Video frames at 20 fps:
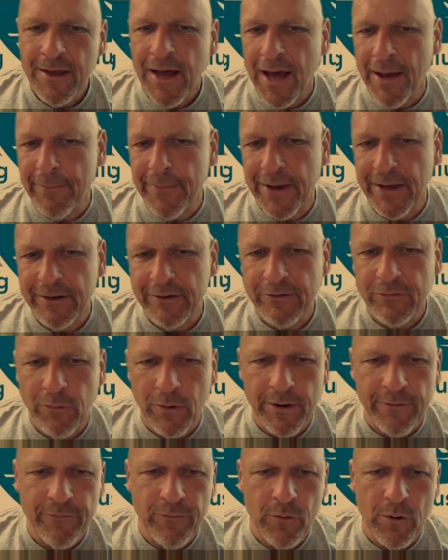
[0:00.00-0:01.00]
I made
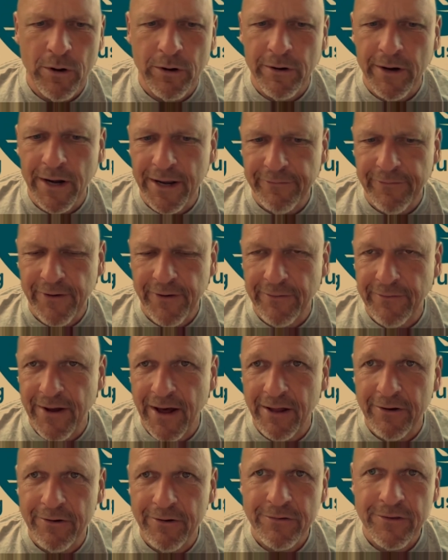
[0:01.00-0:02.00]

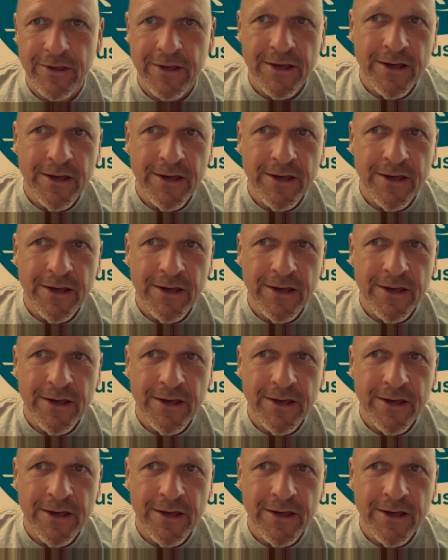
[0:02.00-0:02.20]
$2,485.